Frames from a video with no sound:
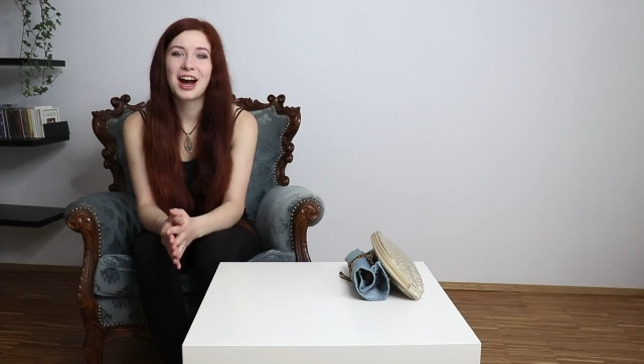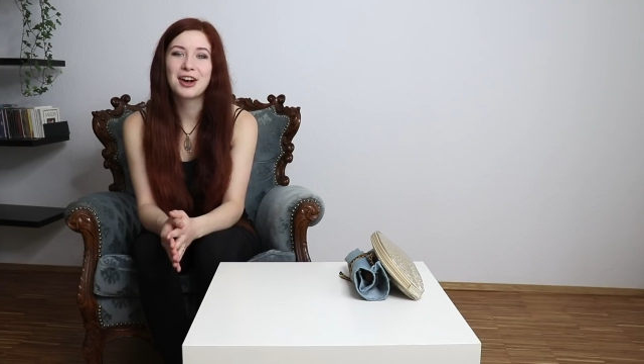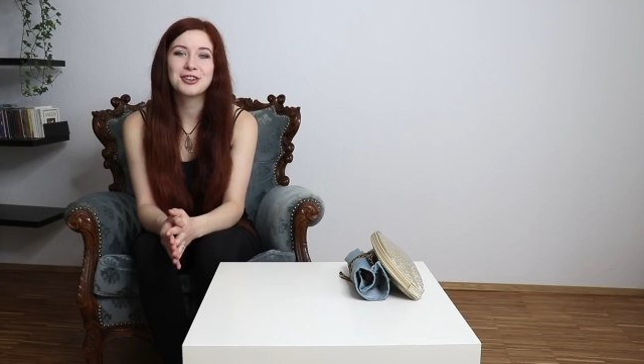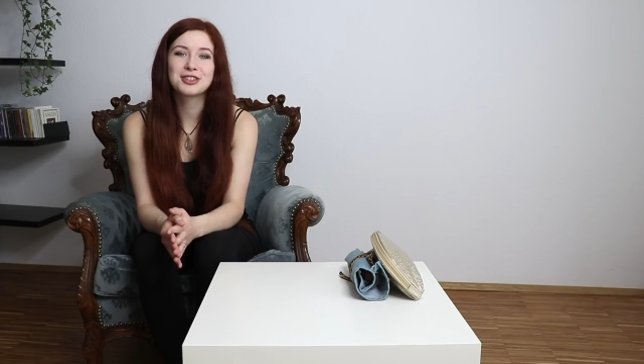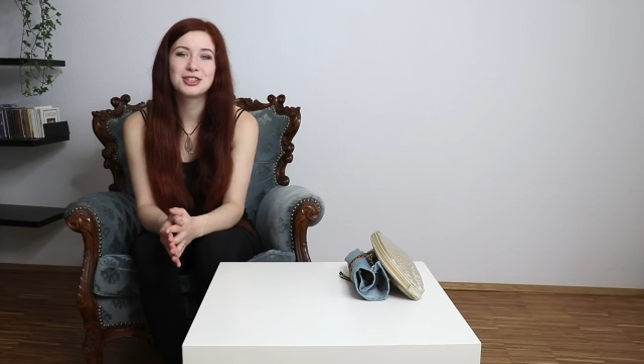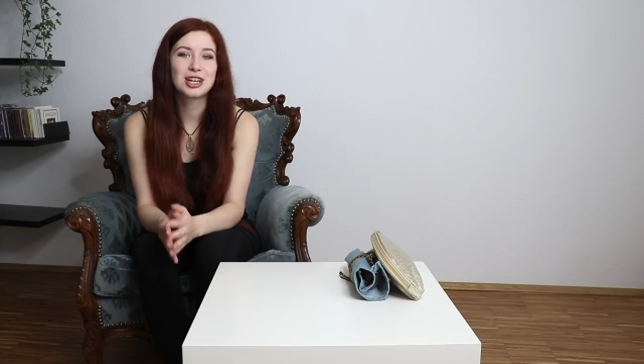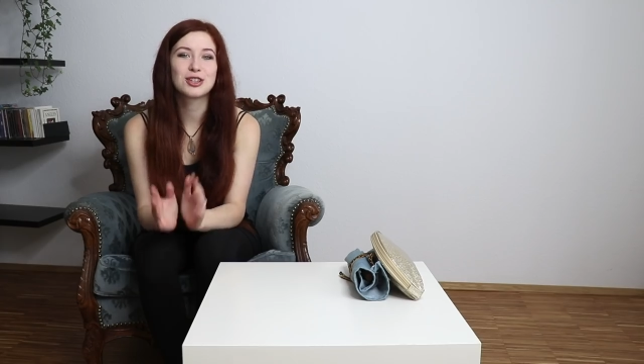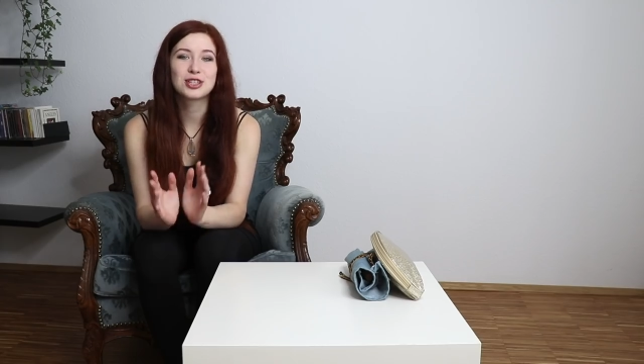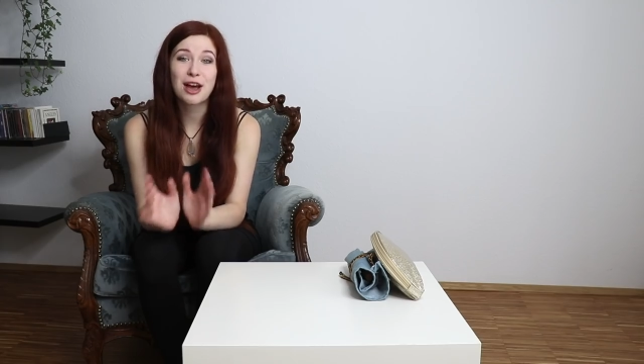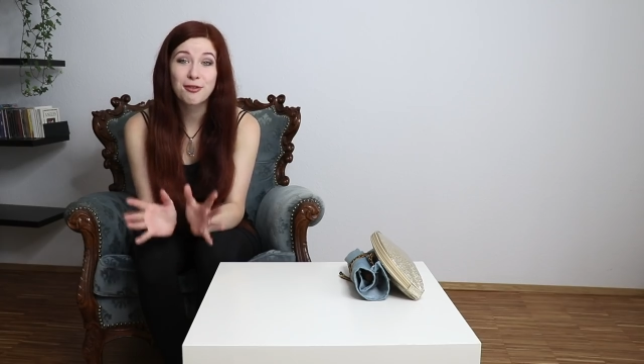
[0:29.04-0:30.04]
I also
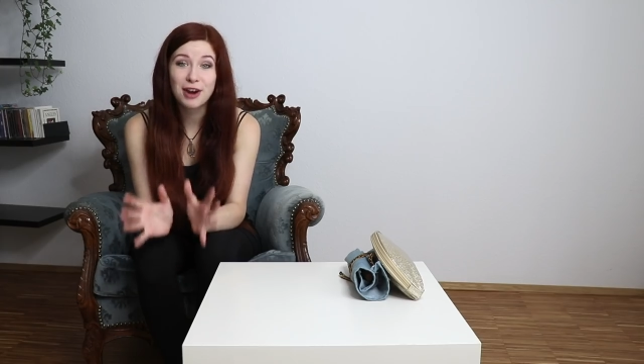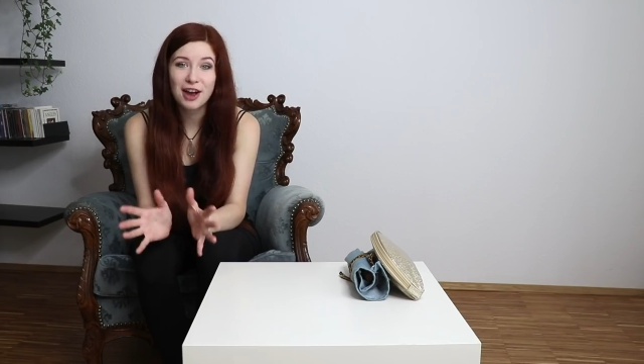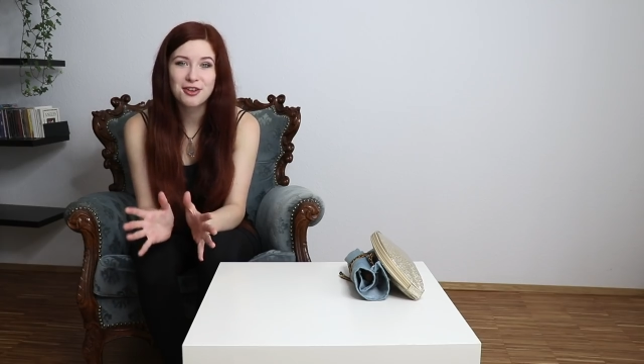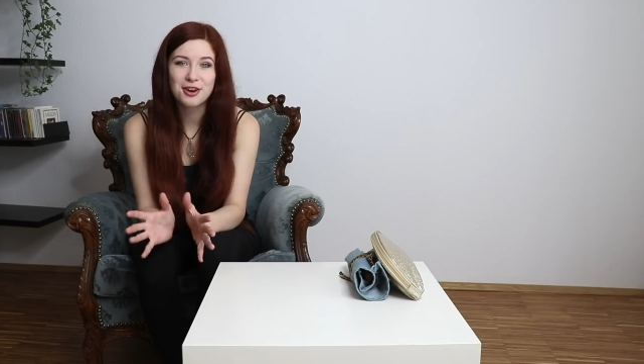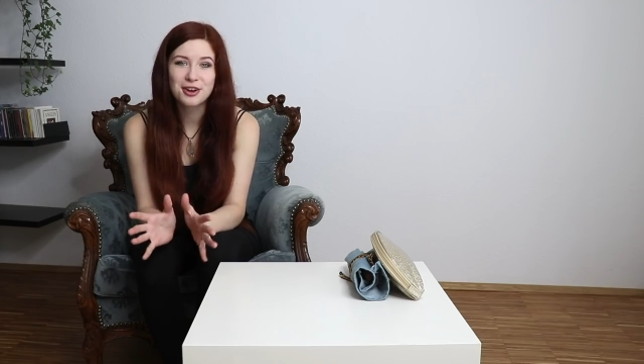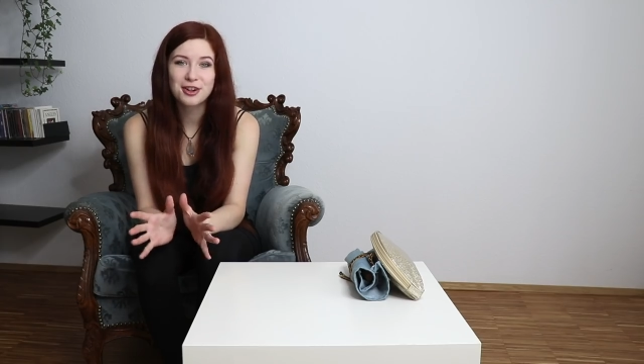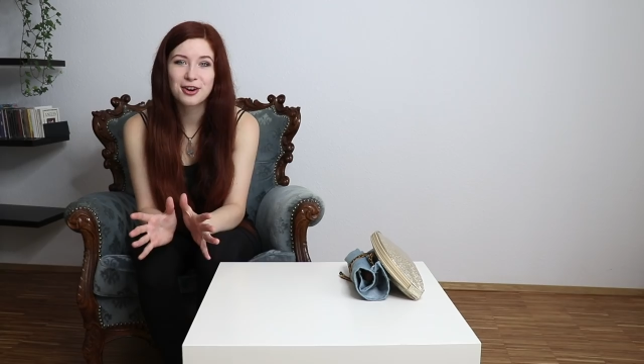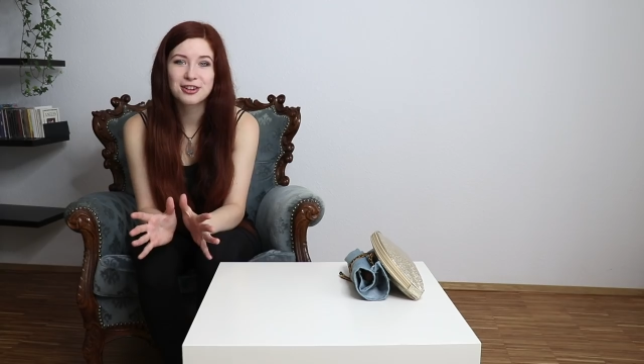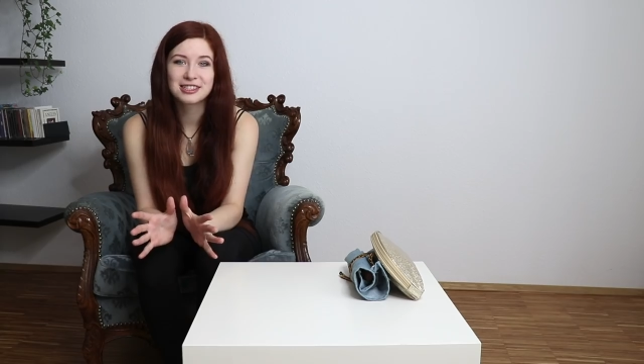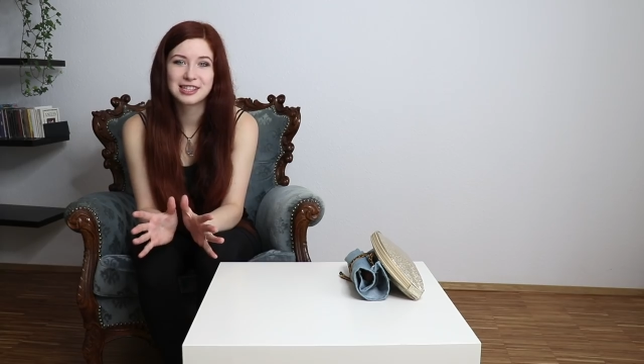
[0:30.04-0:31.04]
challenge every other
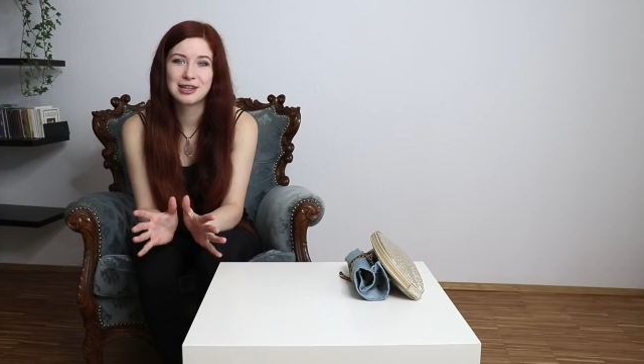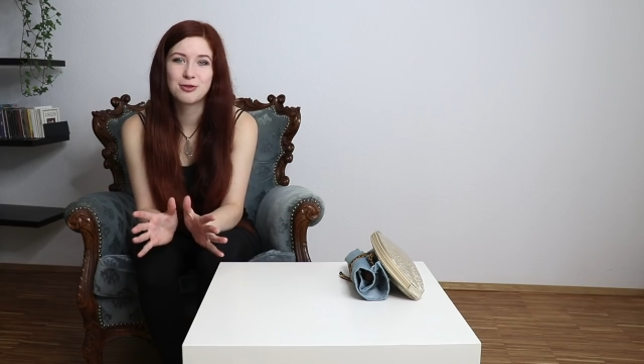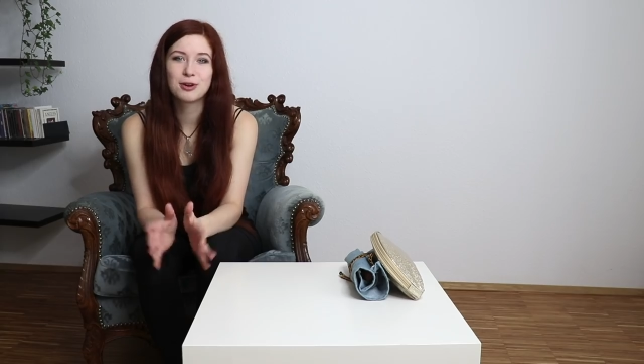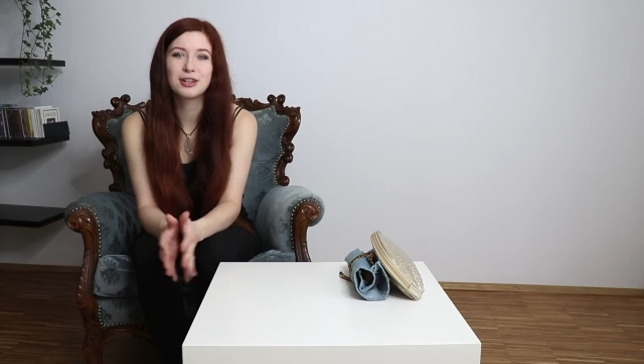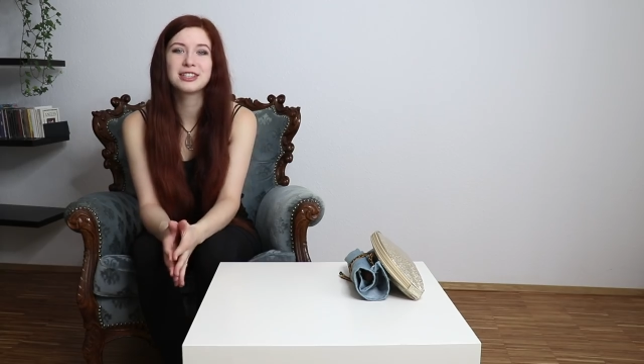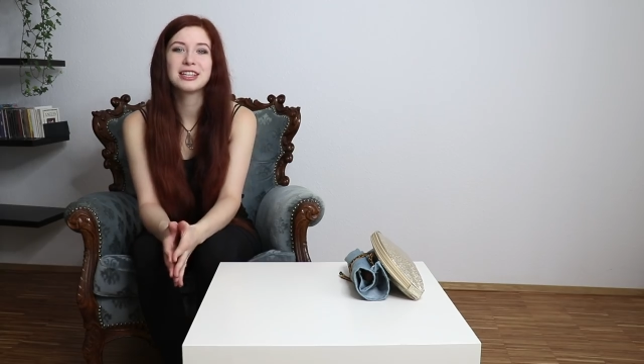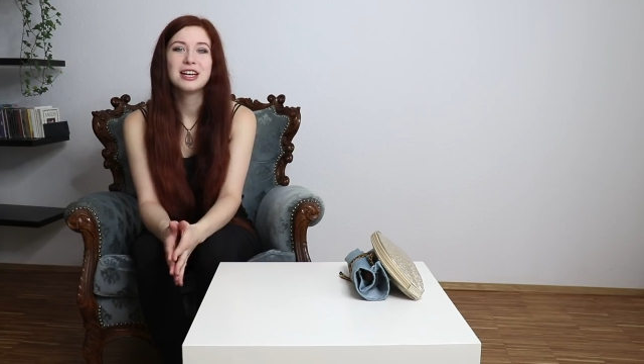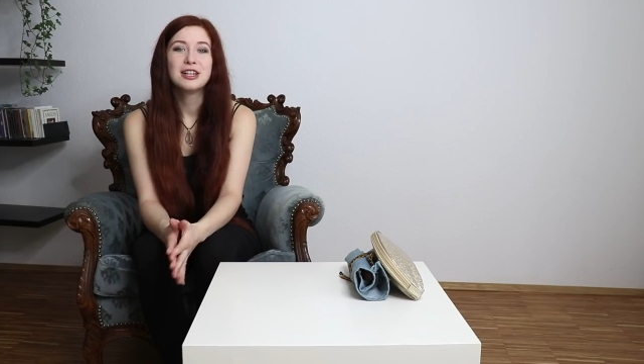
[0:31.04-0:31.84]
hurdy-gurdyist in the world